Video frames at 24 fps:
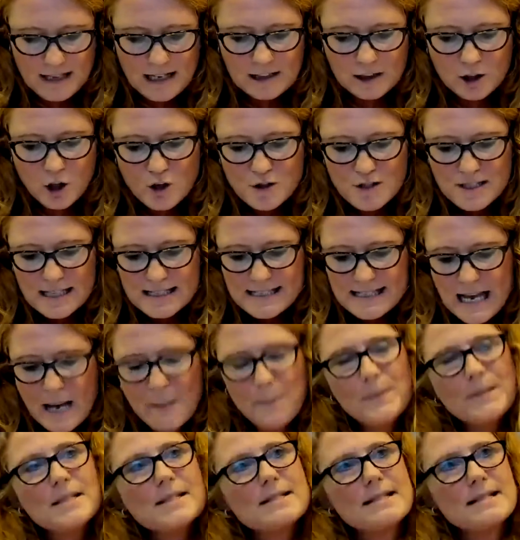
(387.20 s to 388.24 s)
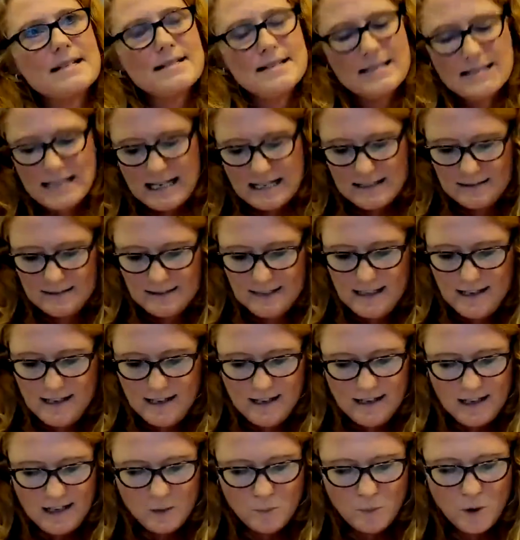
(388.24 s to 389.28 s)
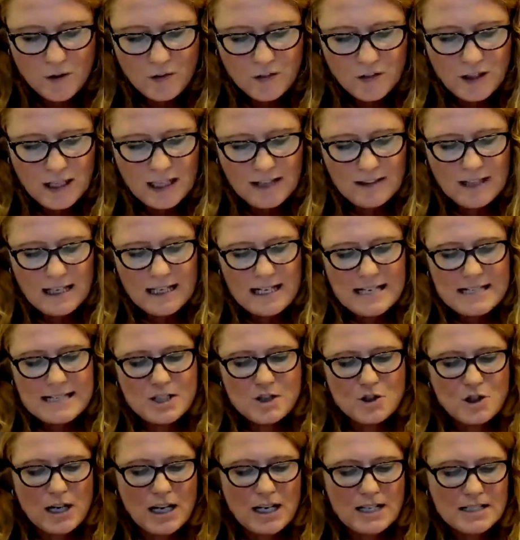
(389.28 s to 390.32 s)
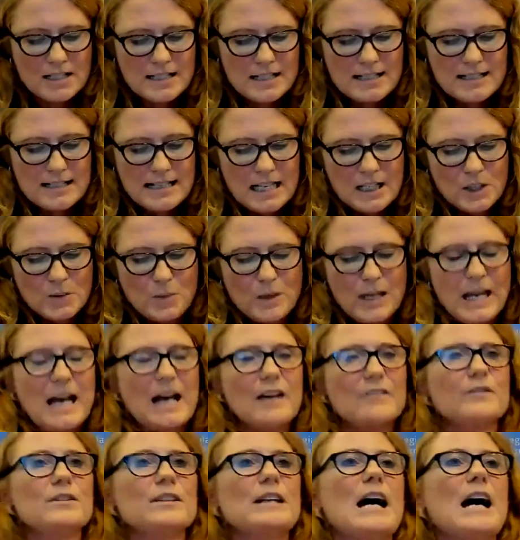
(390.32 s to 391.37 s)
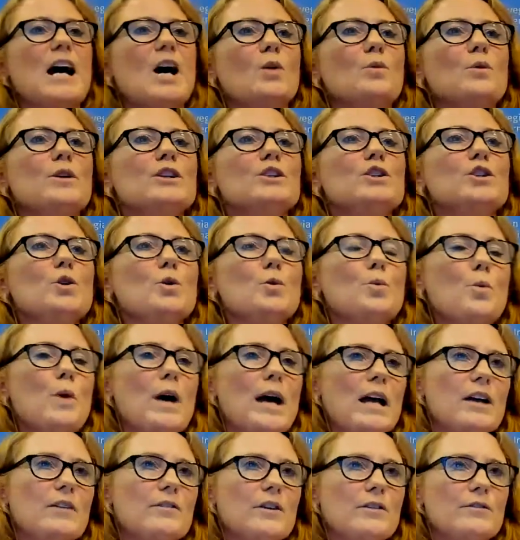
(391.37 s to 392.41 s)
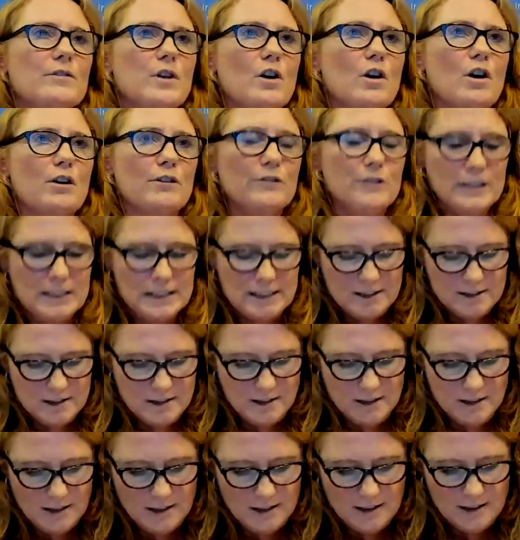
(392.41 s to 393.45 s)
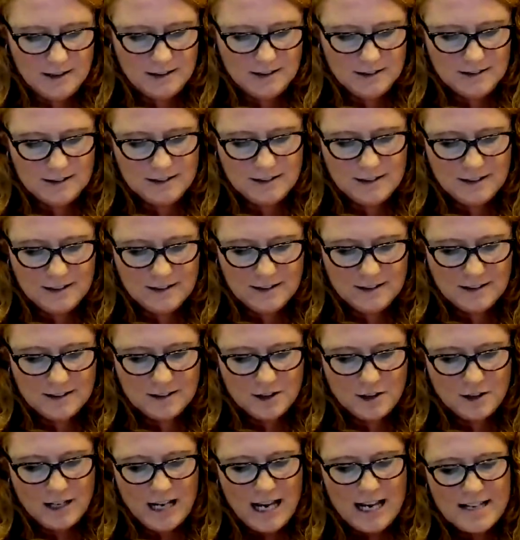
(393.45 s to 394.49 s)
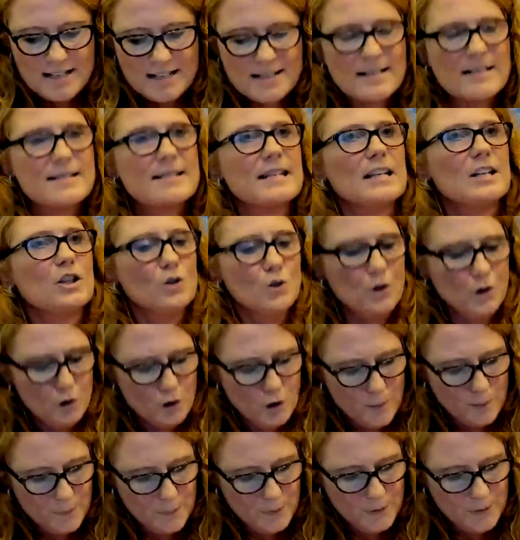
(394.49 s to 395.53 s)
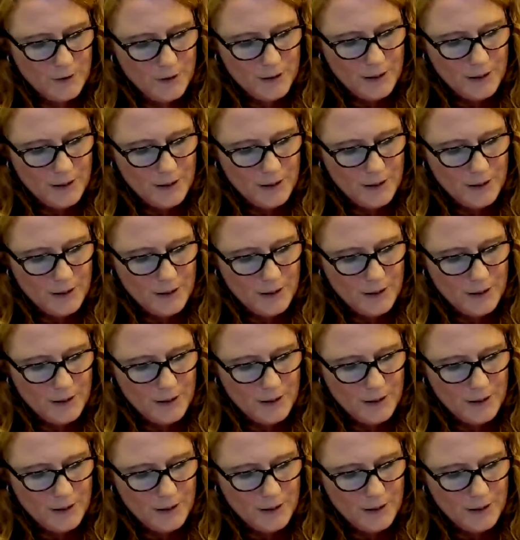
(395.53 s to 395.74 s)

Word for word: lot has happened since then. And one thing that has changed is that we have now a new wave of COVID cases in Europe.